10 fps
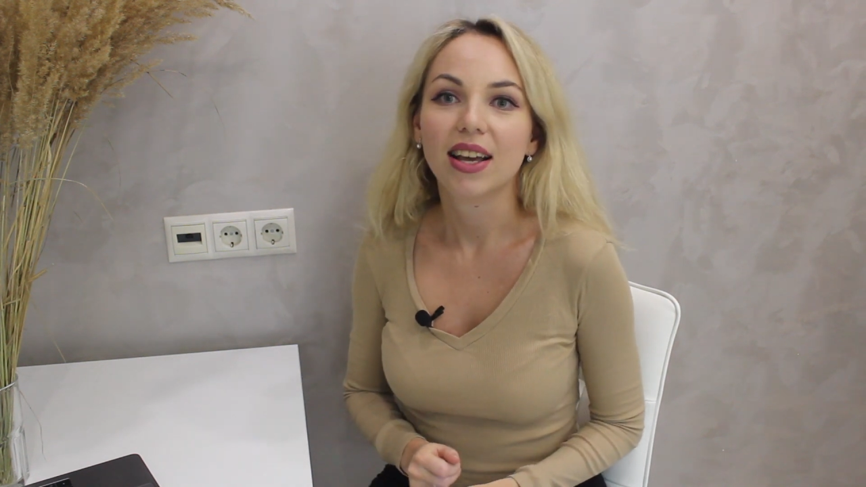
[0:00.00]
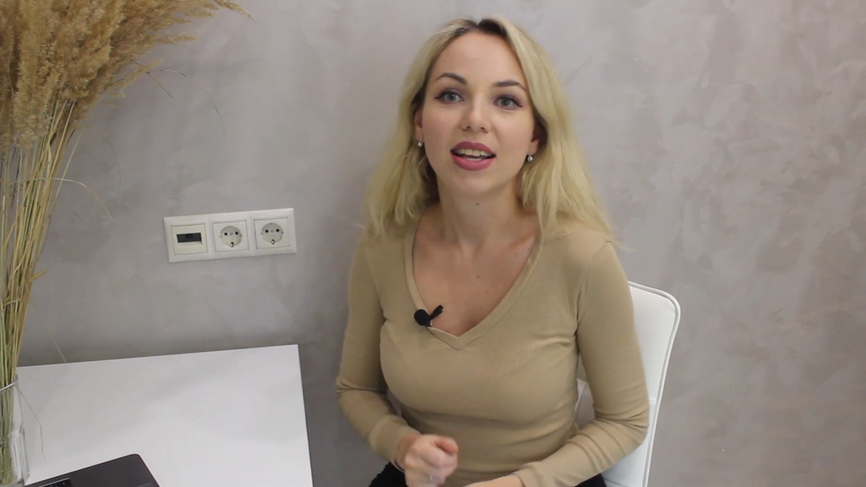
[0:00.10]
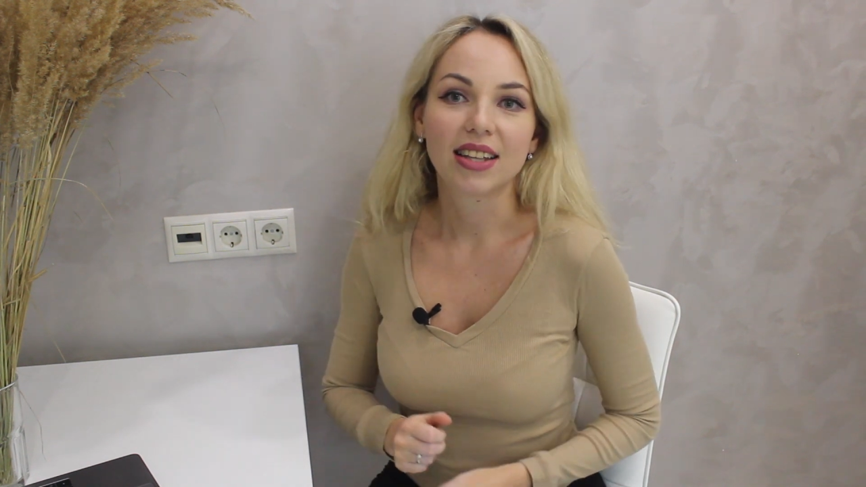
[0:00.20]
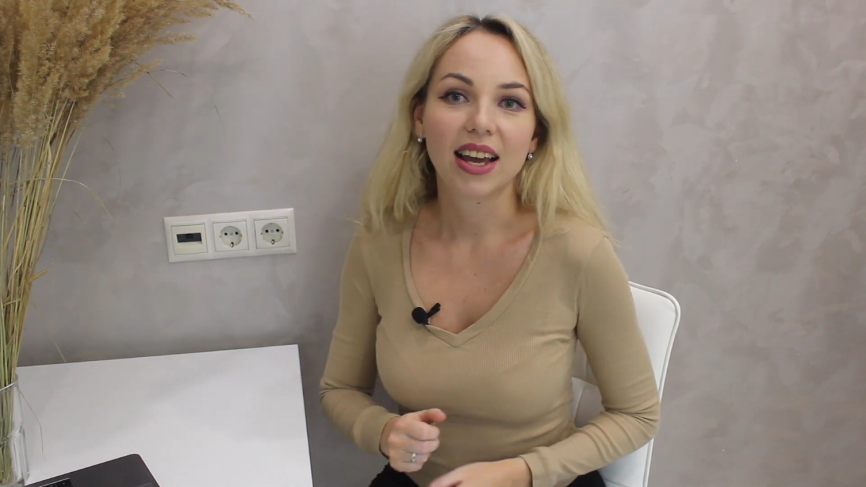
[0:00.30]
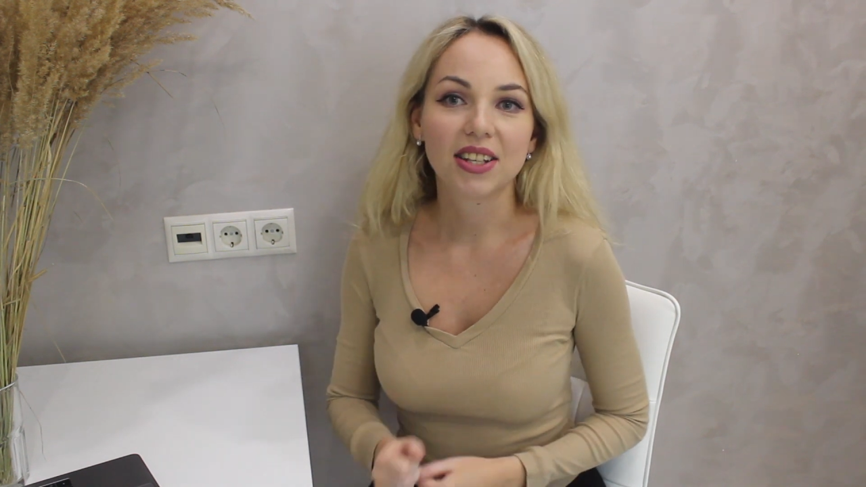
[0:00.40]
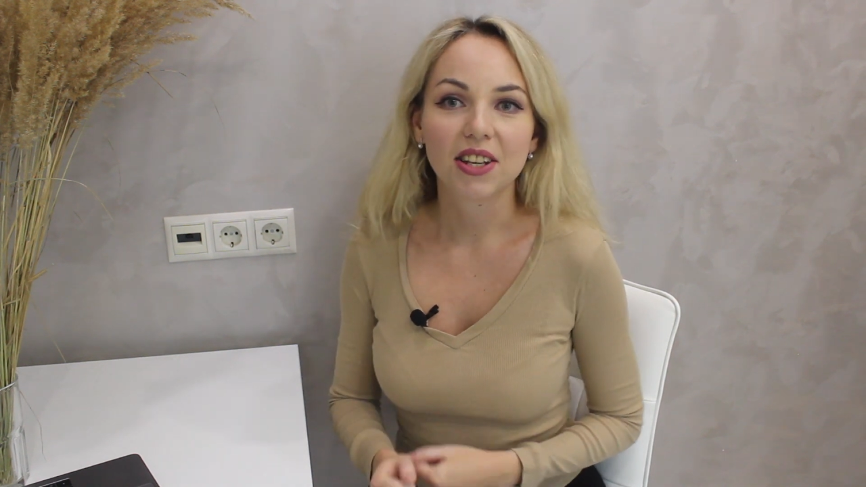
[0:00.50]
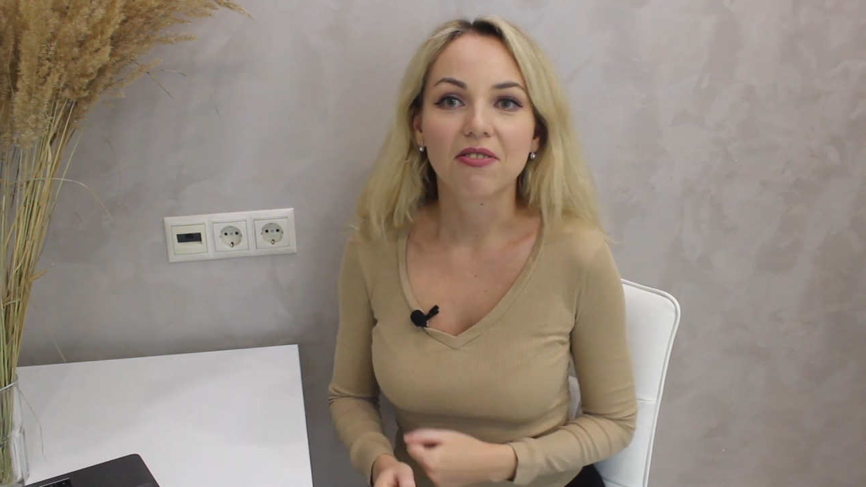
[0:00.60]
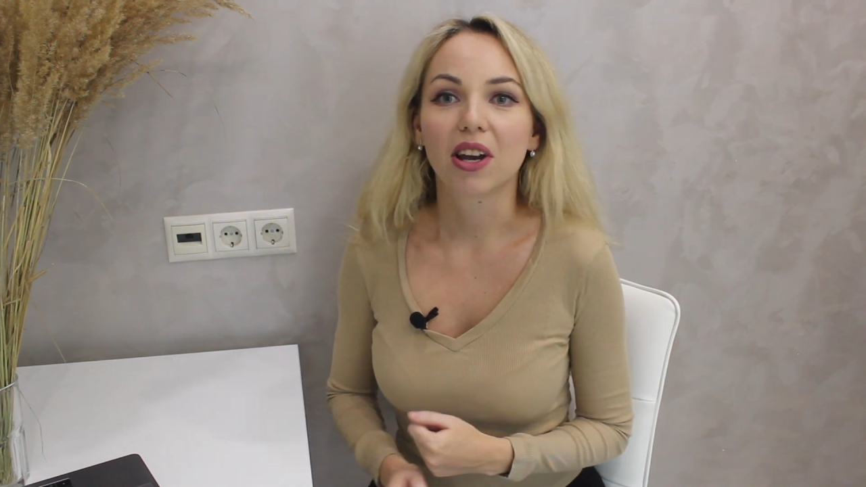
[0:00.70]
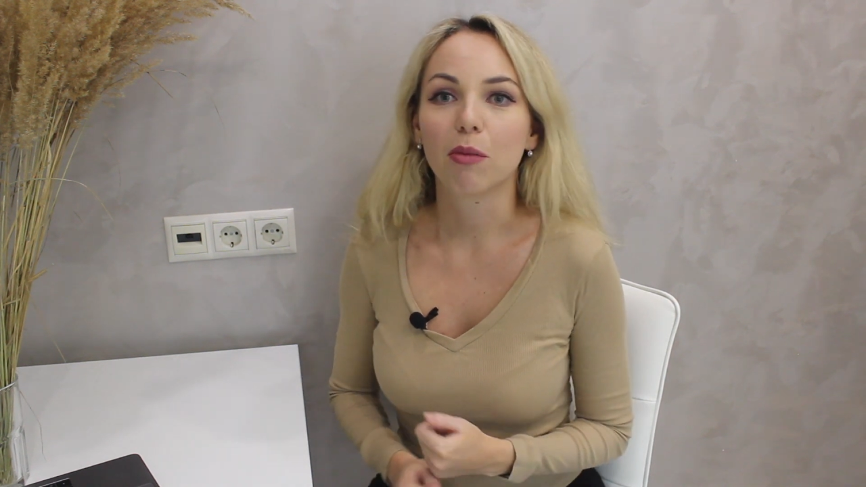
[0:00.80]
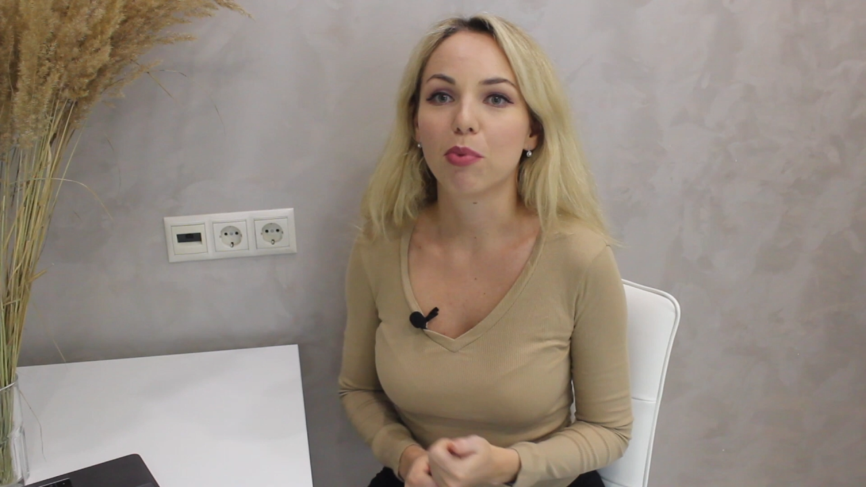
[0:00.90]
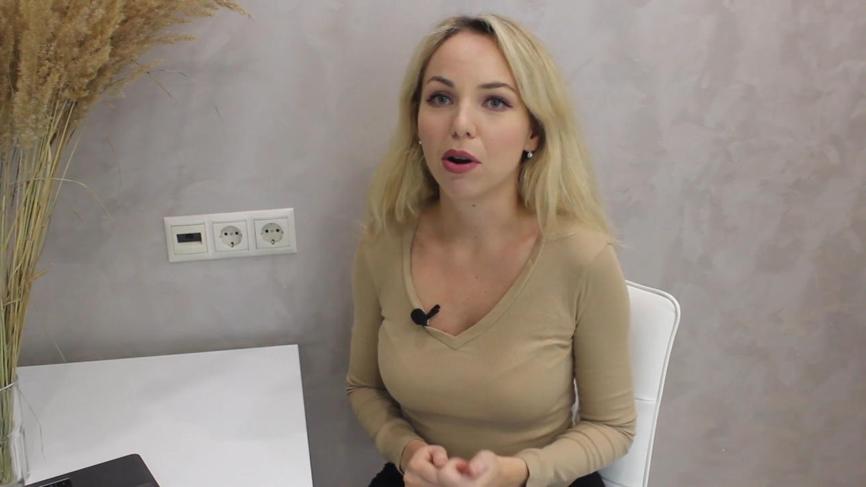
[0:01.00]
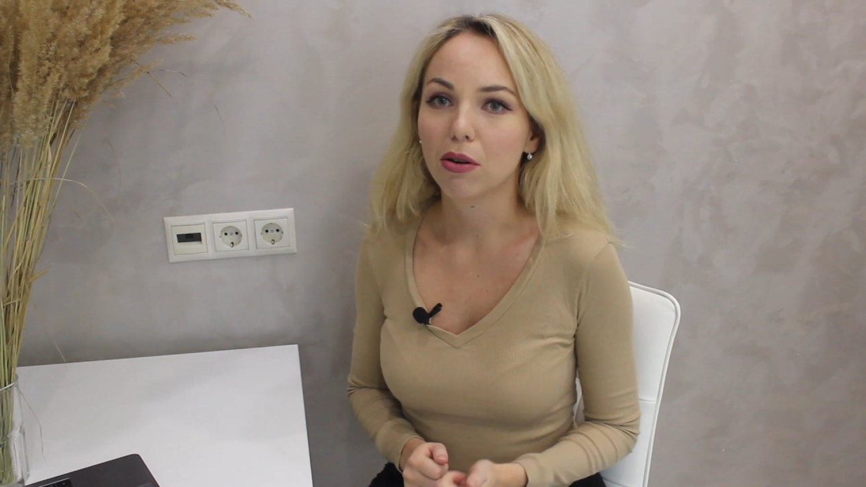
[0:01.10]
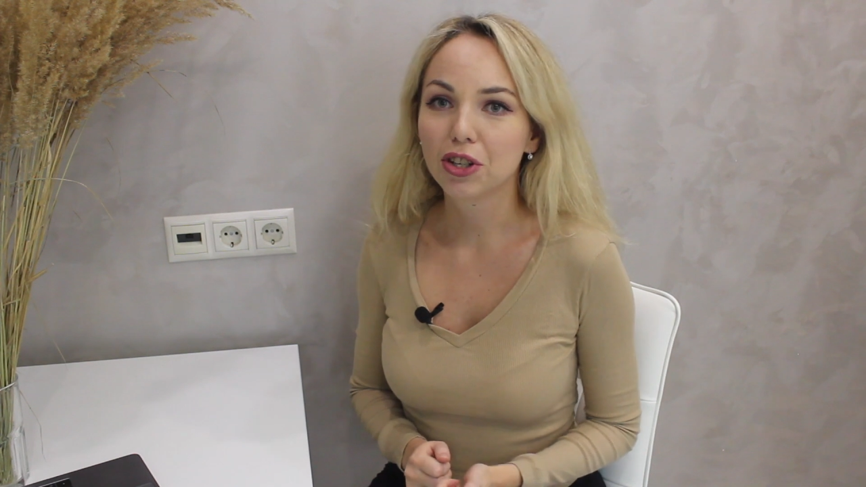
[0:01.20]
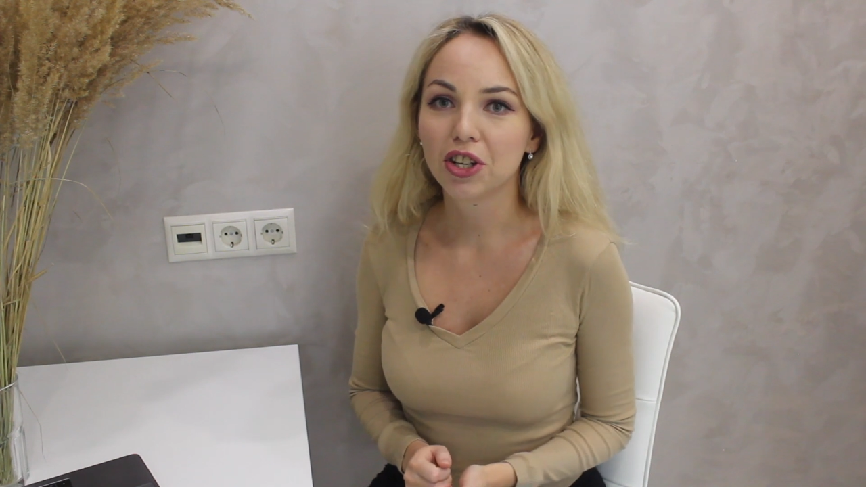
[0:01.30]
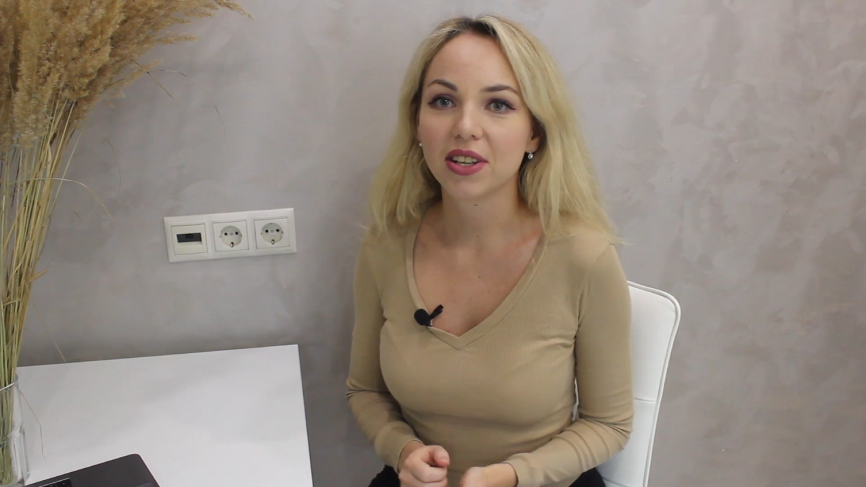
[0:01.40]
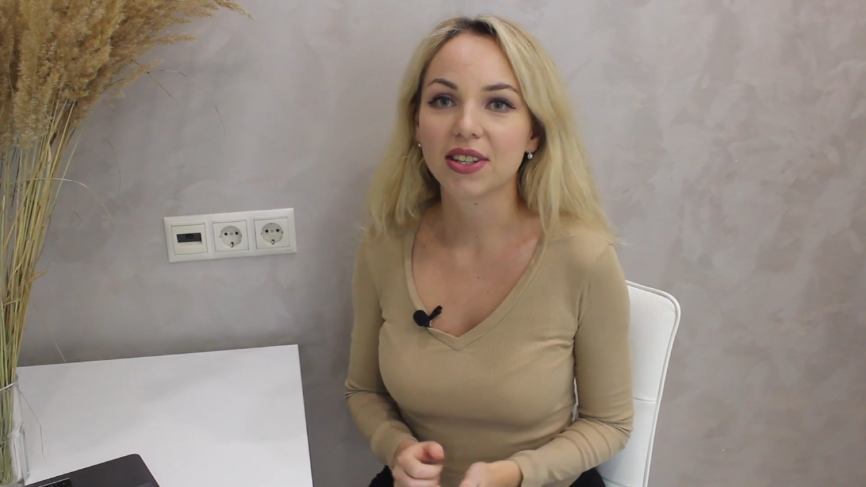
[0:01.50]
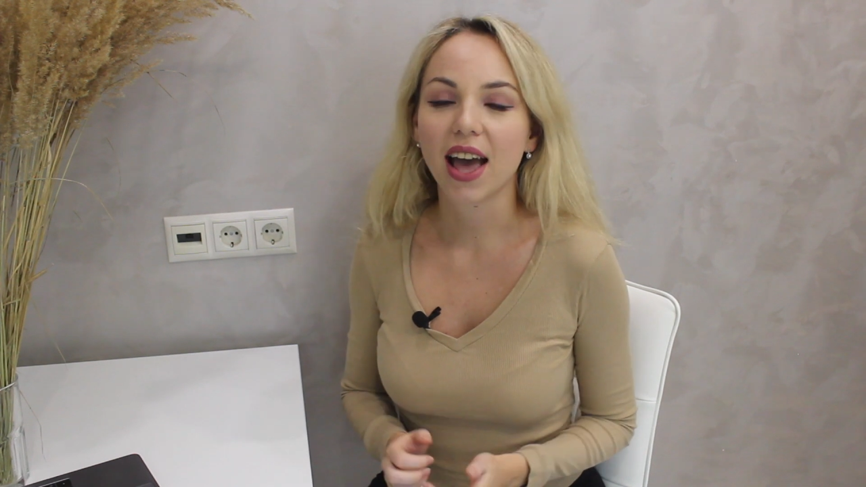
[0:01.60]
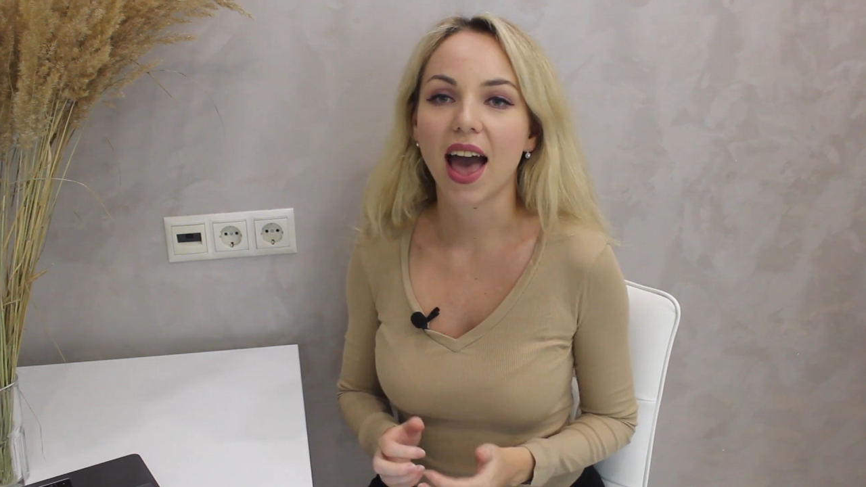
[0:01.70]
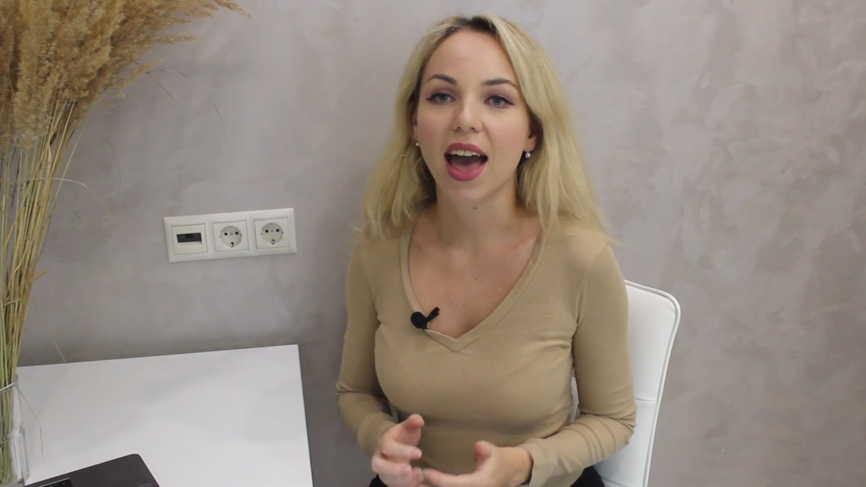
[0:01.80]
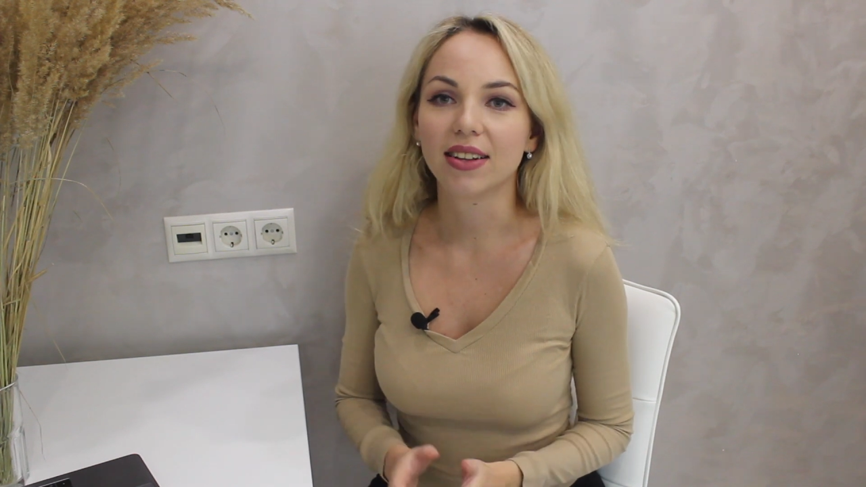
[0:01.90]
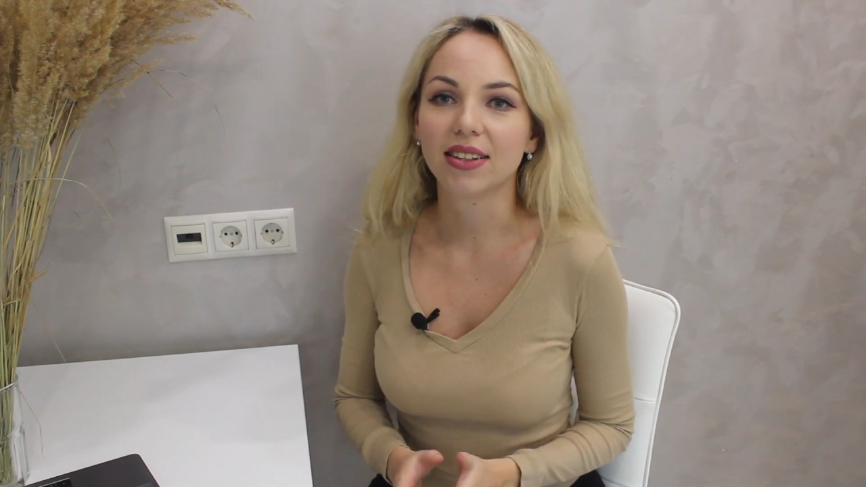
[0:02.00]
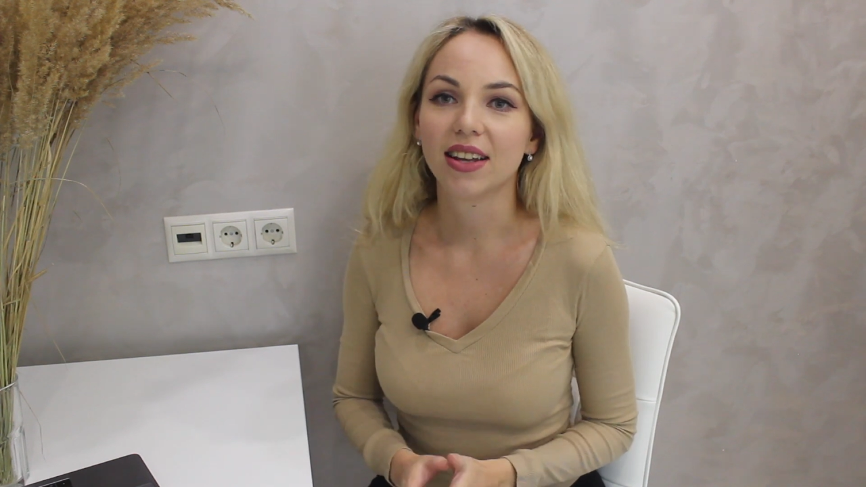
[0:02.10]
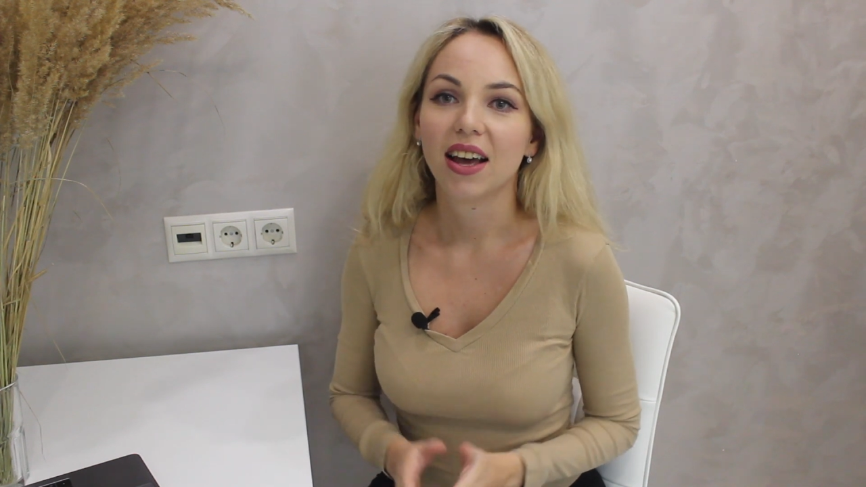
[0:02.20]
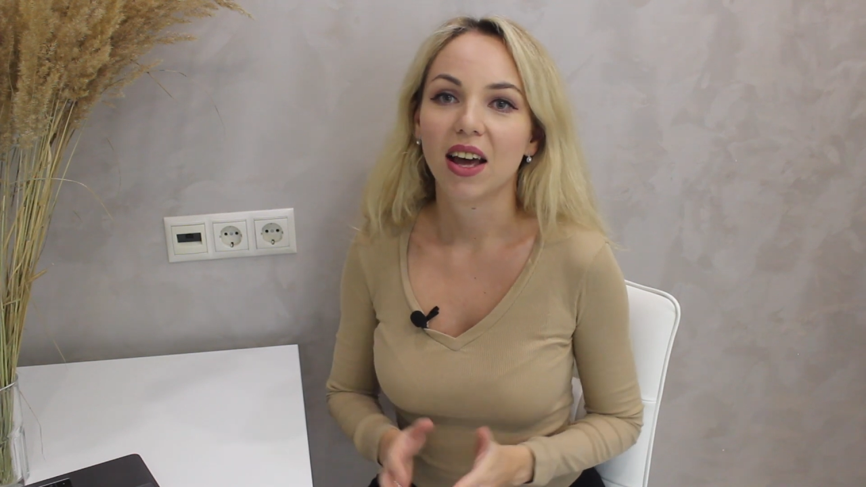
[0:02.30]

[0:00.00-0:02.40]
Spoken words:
scientific approaches and